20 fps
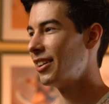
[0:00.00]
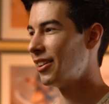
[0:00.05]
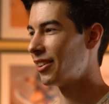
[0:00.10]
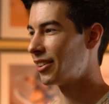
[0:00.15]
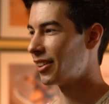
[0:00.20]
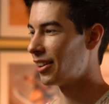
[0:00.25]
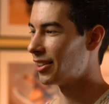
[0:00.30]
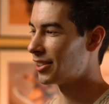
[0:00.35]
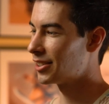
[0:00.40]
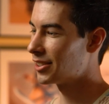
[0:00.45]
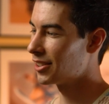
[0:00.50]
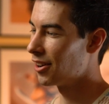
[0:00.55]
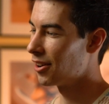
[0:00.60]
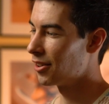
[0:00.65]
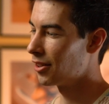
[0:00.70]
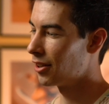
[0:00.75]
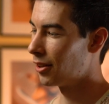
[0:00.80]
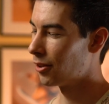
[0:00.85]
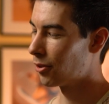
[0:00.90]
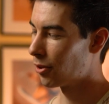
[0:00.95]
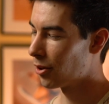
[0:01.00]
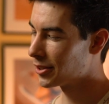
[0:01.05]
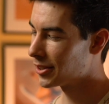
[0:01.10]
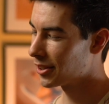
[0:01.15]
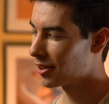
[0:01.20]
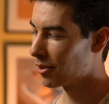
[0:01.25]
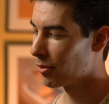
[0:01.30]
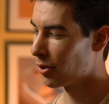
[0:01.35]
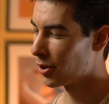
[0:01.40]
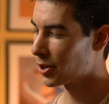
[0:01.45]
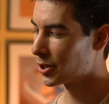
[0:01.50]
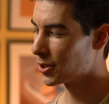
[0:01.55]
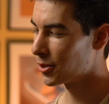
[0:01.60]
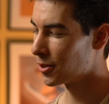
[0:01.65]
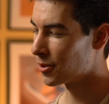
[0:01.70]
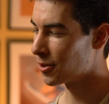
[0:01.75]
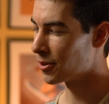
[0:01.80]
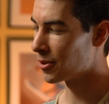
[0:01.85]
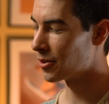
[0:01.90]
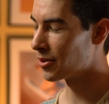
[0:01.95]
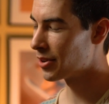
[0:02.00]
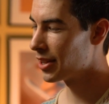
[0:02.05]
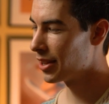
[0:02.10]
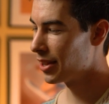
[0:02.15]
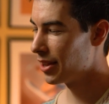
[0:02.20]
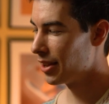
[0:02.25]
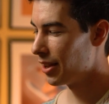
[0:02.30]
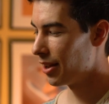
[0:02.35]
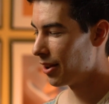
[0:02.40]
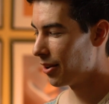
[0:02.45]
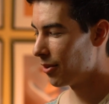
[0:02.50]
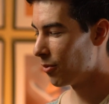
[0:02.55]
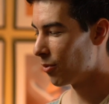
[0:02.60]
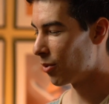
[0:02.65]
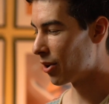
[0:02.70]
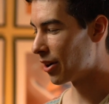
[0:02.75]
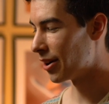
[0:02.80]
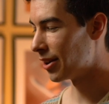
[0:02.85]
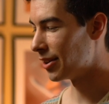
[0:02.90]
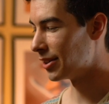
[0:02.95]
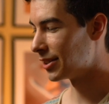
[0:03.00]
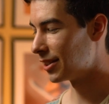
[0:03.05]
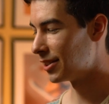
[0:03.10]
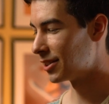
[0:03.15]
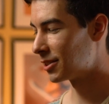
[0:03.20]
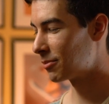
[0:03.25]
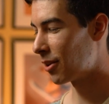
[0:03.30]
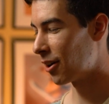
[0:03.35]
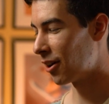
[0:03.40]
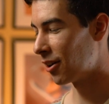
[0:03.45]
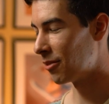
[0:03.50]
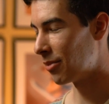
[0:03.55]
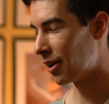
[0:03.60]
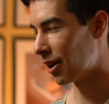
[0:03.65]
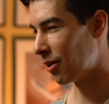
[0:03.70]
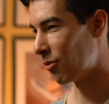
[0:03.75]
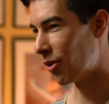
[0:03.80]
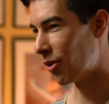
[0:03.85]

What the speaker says: Okay, so the La Rosa commercial was inspired by